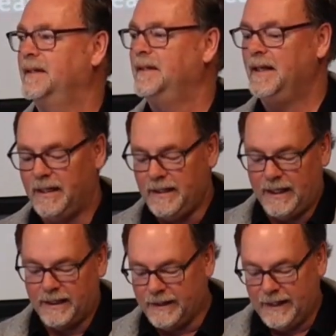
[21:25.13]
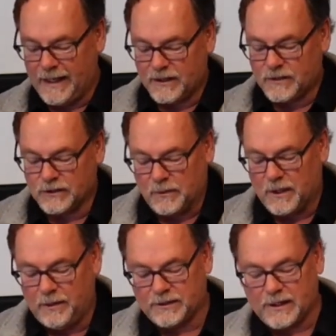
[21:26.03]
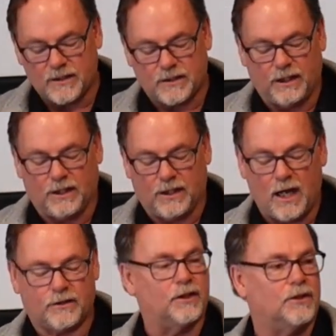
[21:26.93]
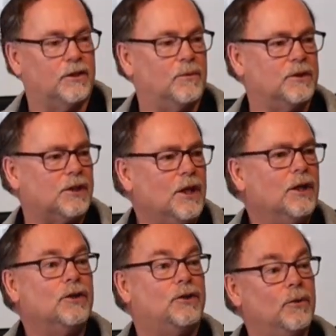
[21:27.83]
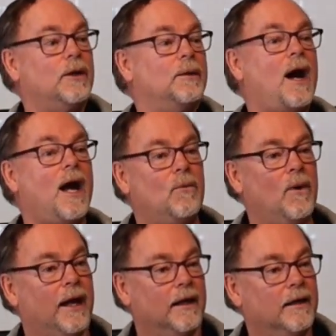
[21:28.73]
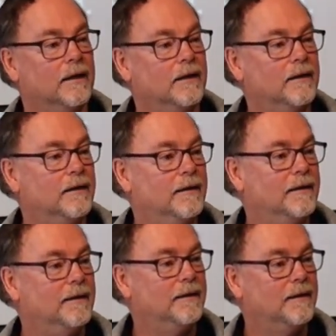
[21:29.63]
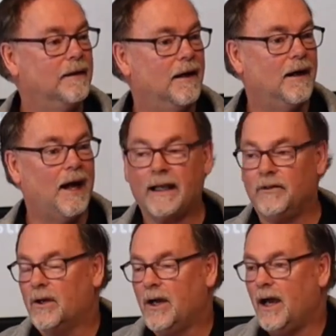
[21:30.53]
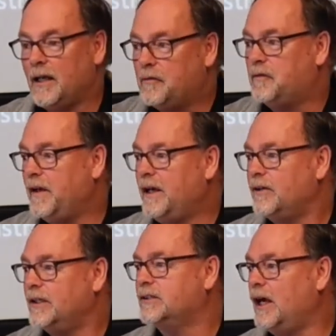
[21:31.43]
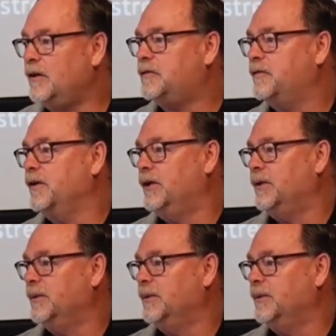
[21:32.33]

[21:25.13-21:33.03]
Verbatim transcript: In, in, in, essence, what he was asking God to do was do it my way. I, you know, God, I figured this out for you.